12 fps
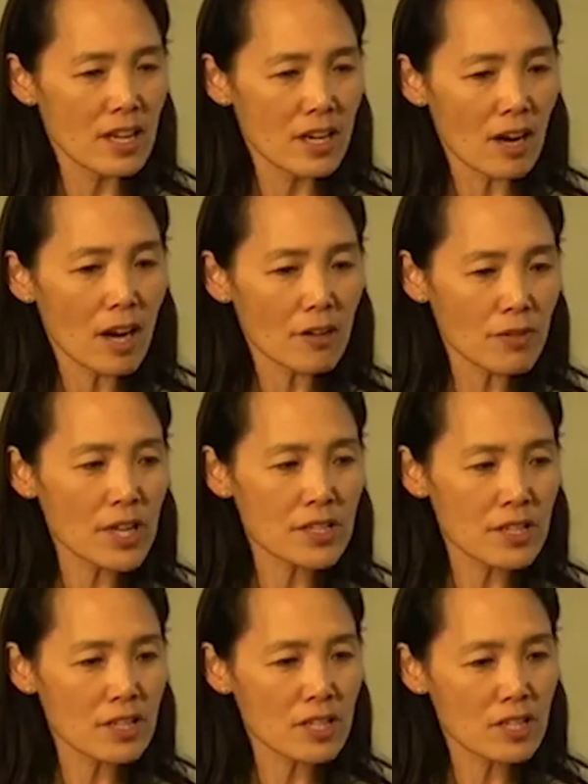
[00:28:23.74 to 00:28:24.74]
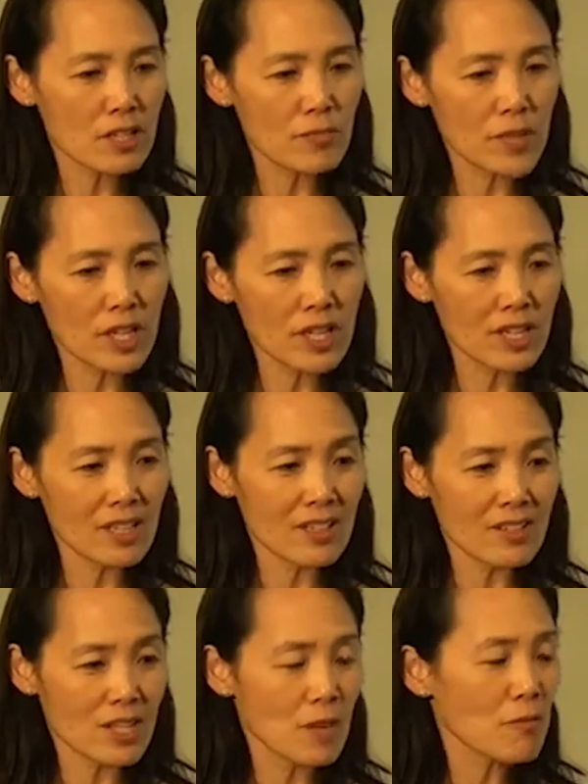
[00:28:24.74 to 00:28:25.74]
our residents to be
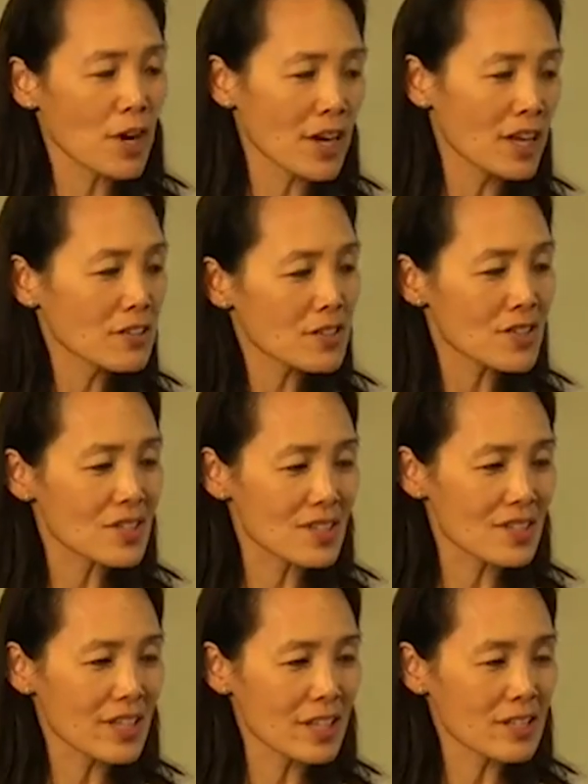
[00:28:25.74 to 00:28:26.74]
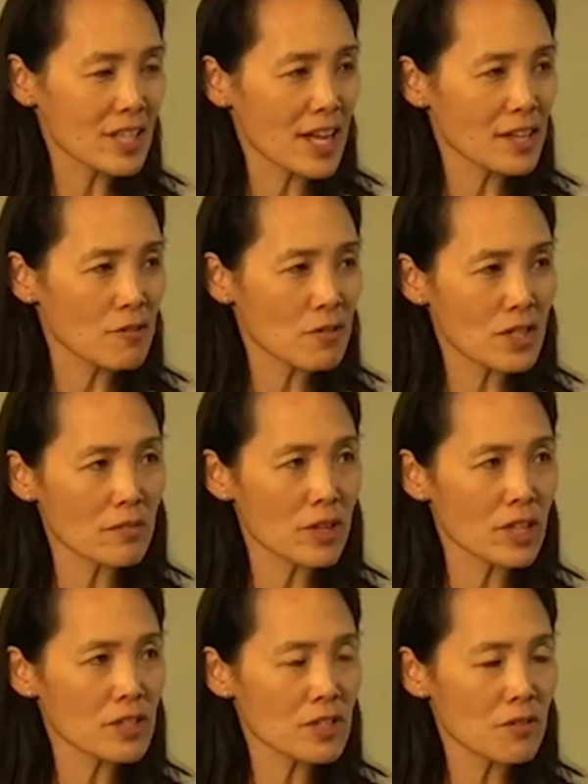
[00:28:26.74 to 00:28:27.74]
somewhere else and diagnosed somewhere else,